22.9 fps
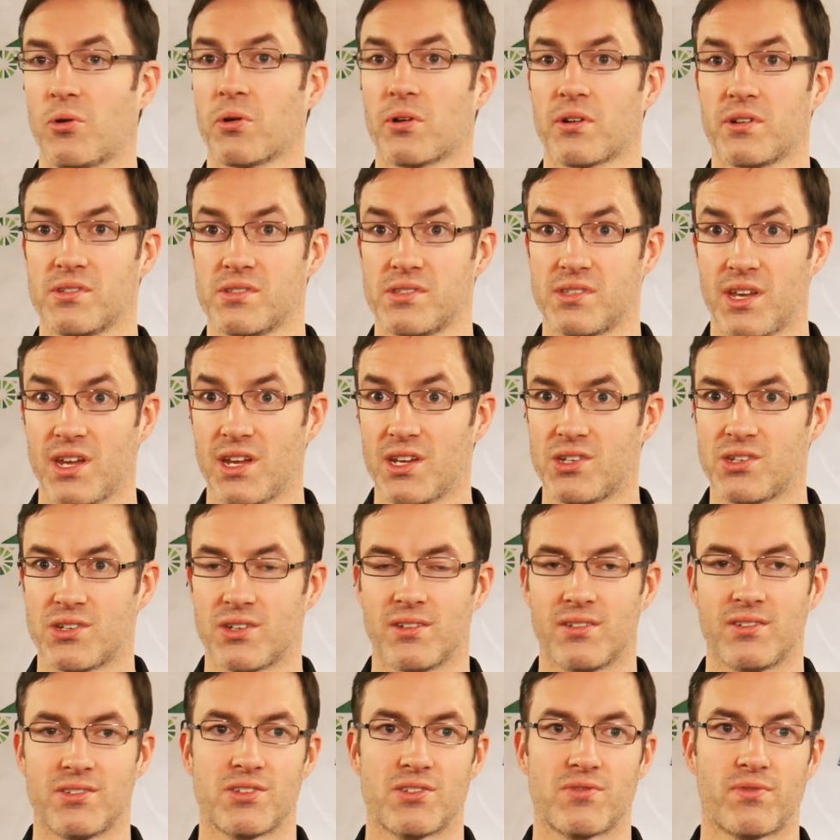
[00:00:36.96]

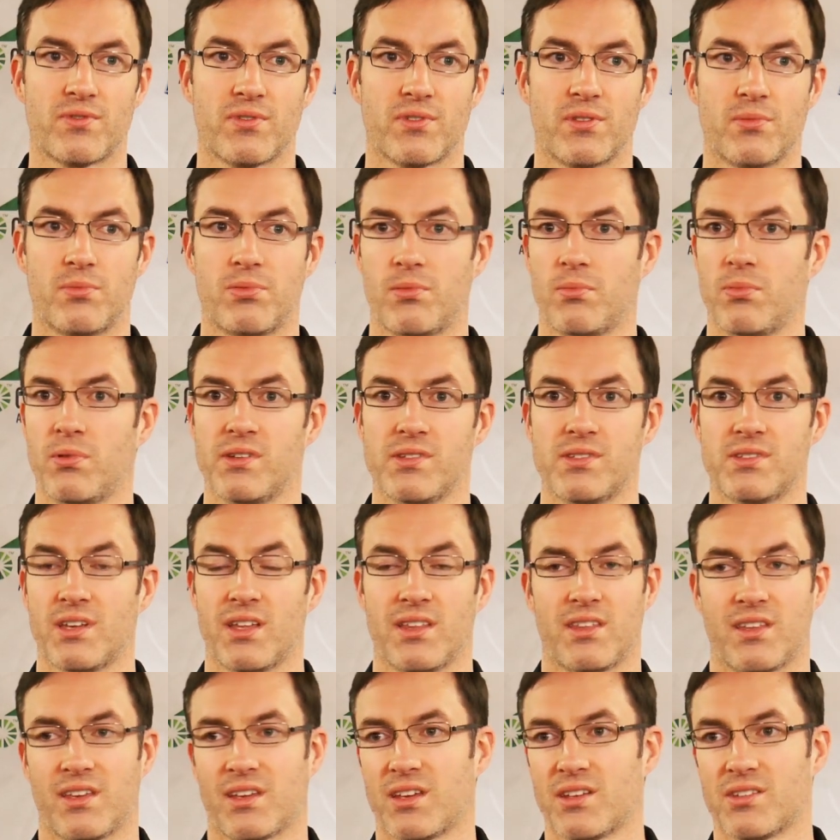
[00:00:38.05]
organization, just for the publicity,
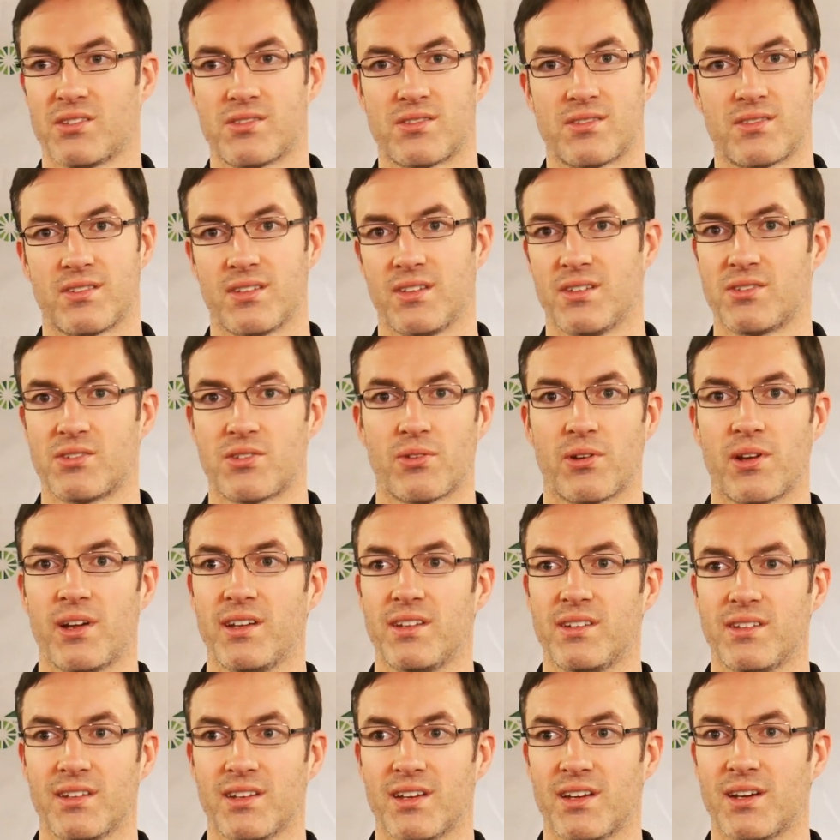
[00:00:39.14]
I think it's it's
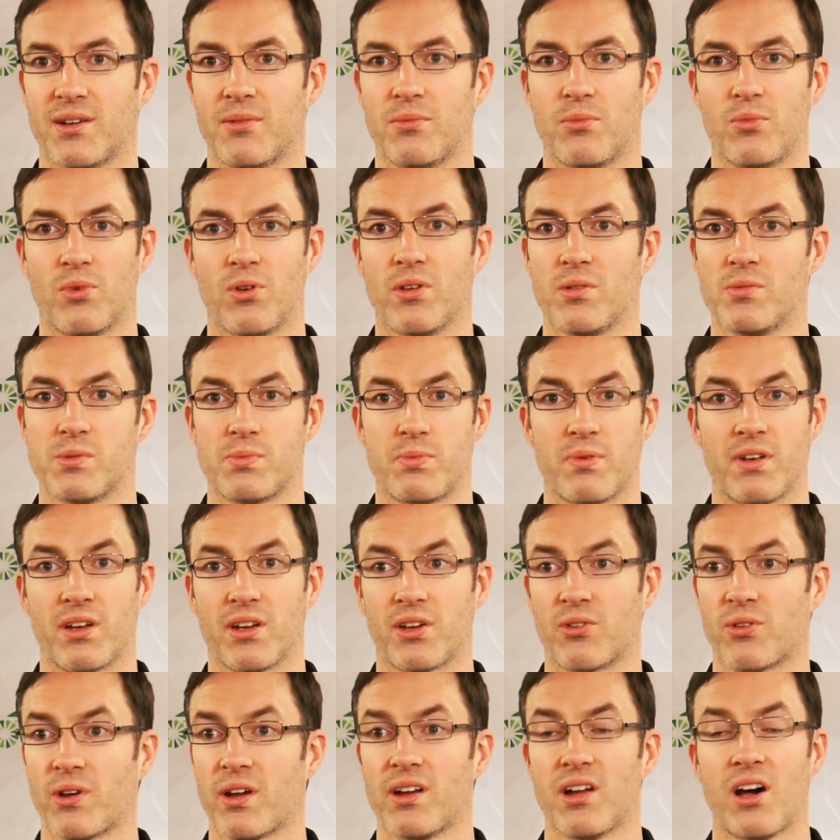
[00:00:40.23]
great. Um, William's been
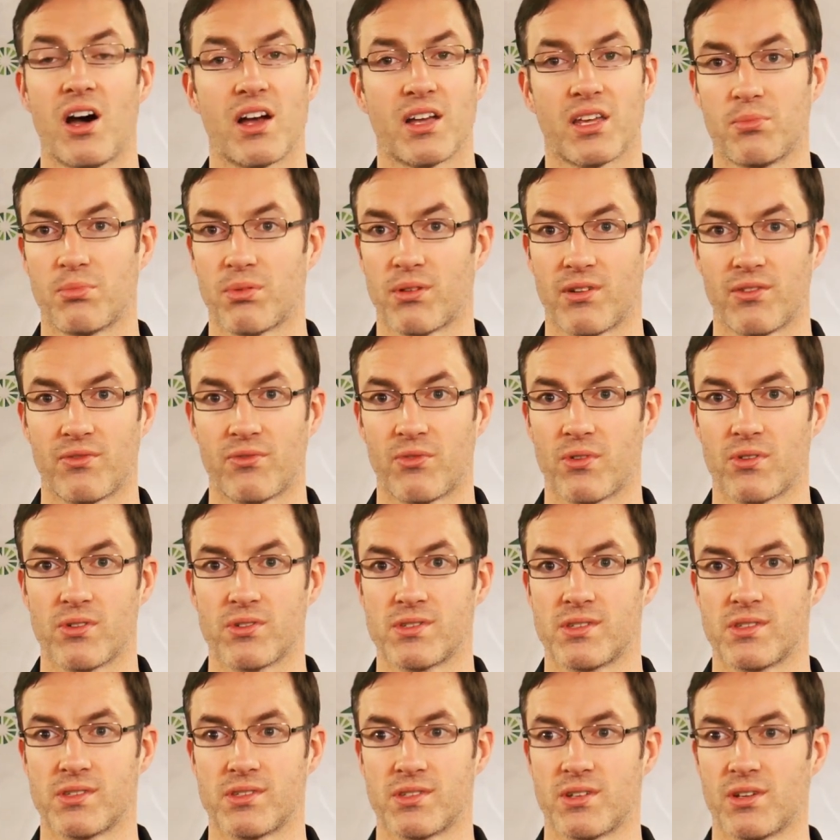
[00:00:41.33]
a great hockey player for
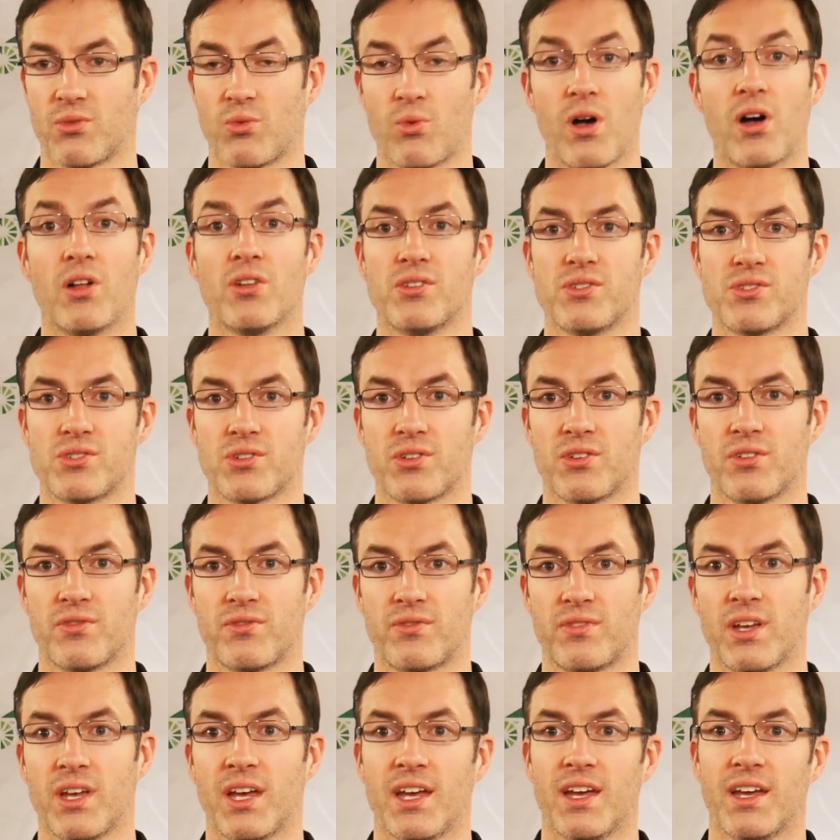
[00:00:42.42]
us this year,
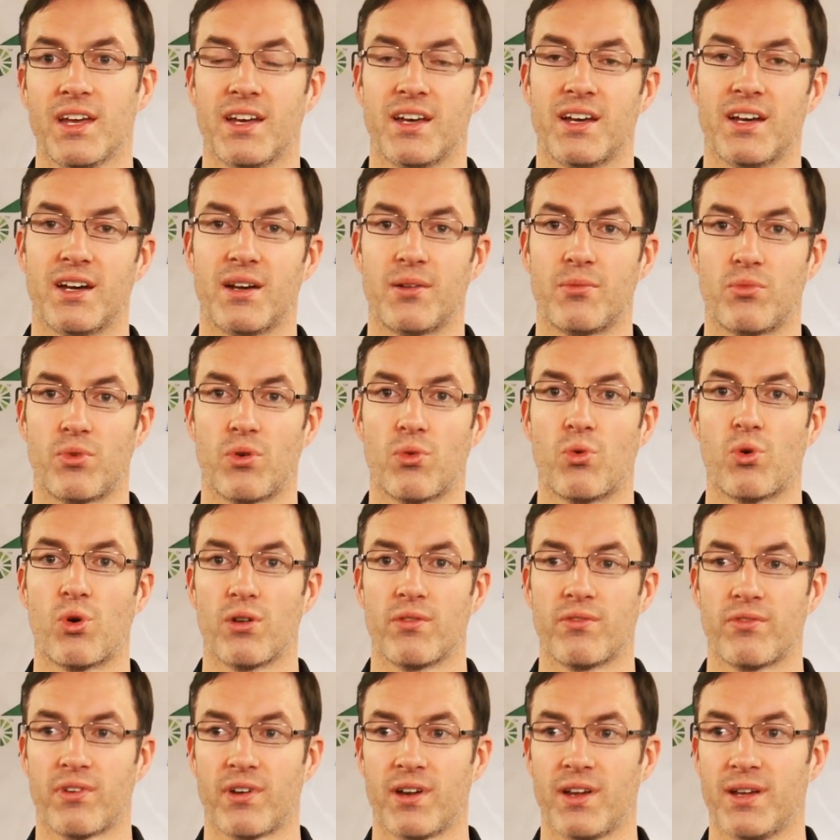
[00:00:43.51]
well-deserved um,
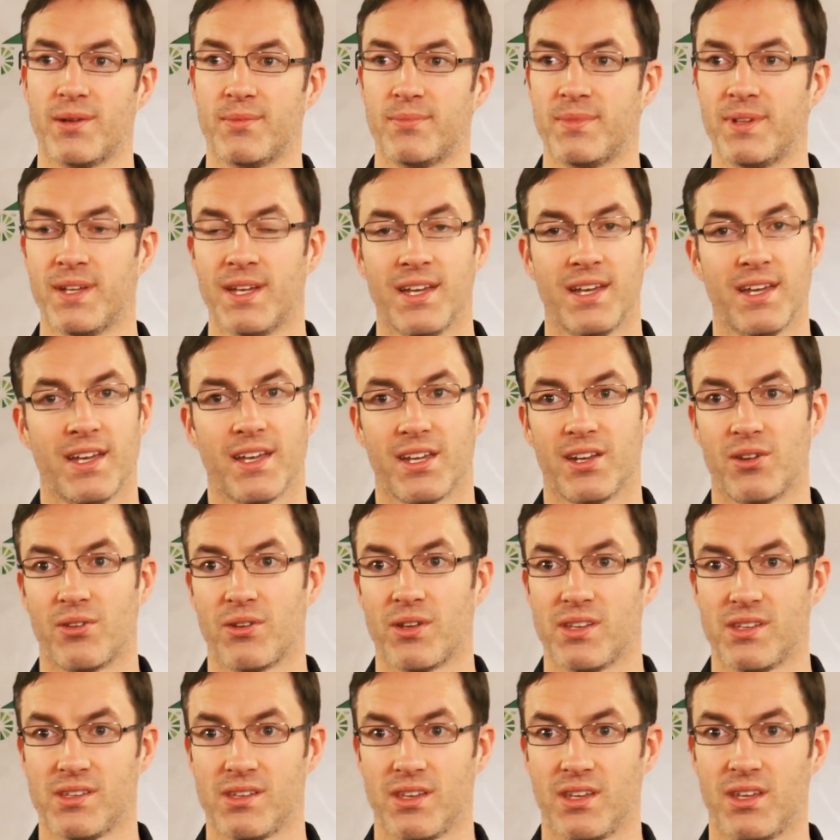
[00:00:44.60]
reward for him. You know,
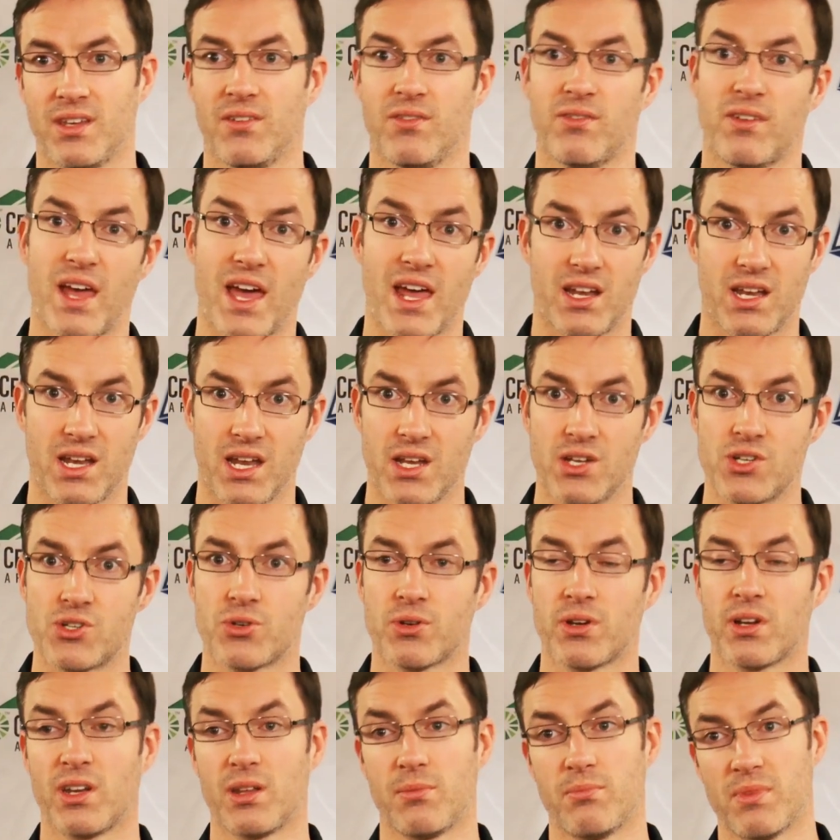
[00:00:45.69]
he, he even had an
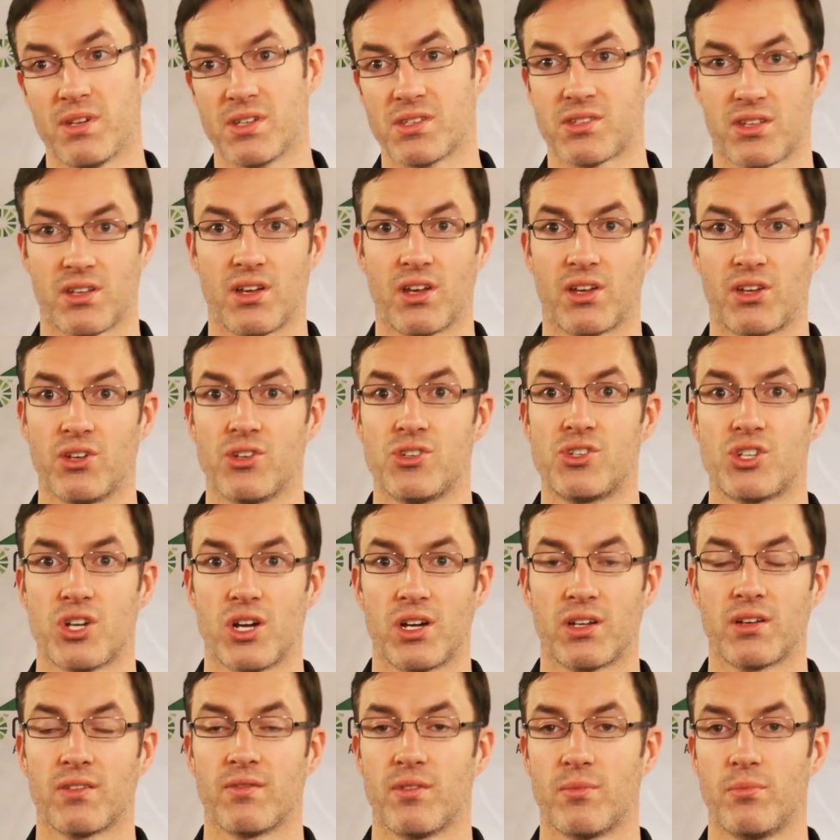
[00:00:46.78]
injury and he missed a good
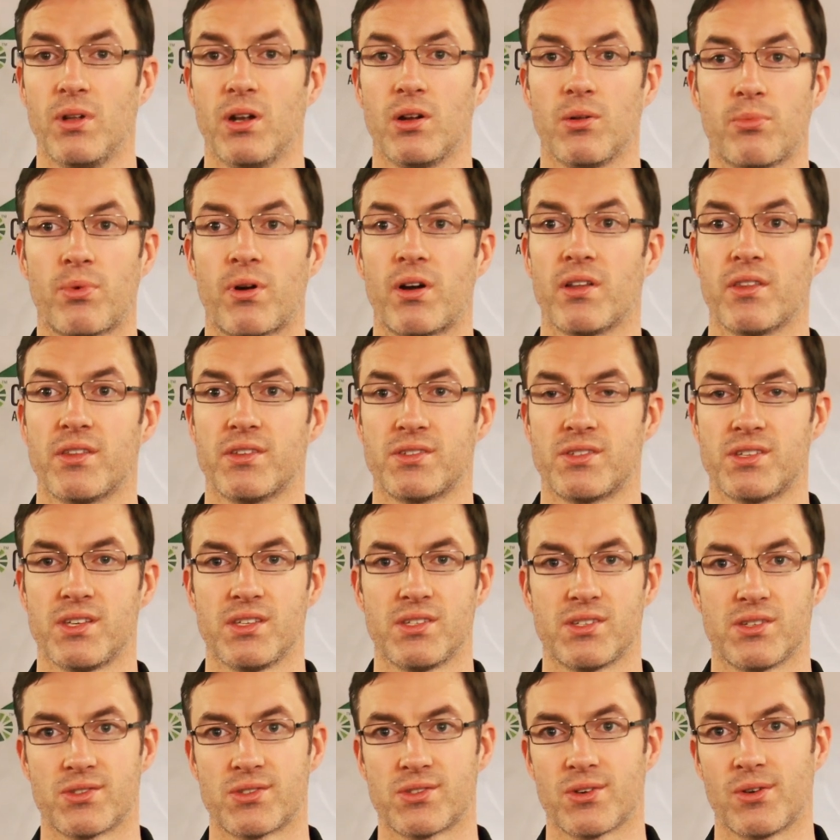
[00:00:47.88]
chunk of the middle part of the
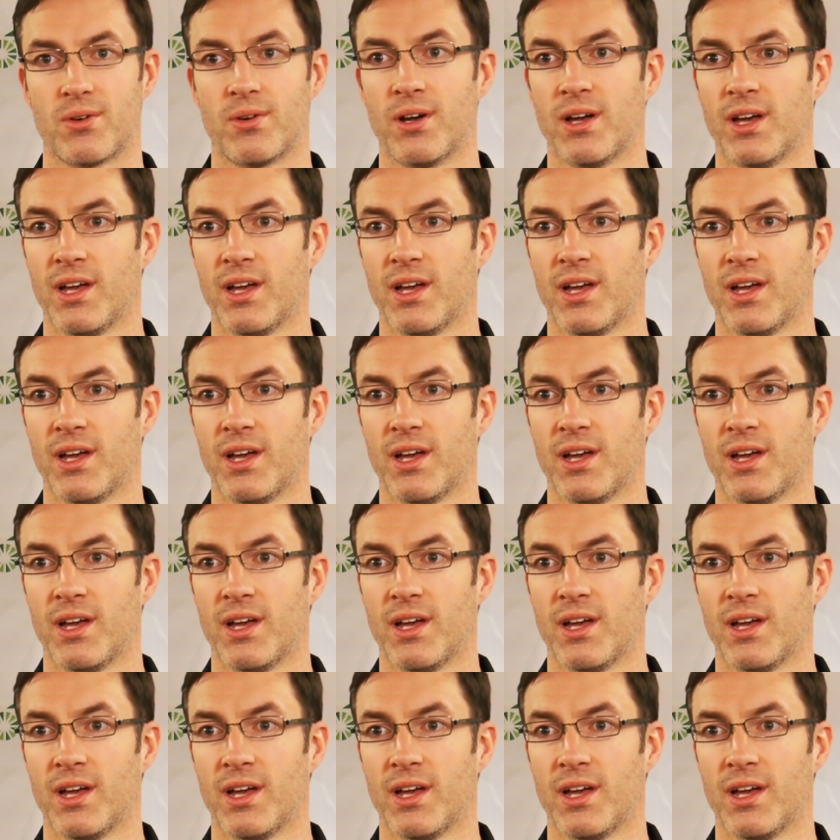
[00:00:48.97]
season, so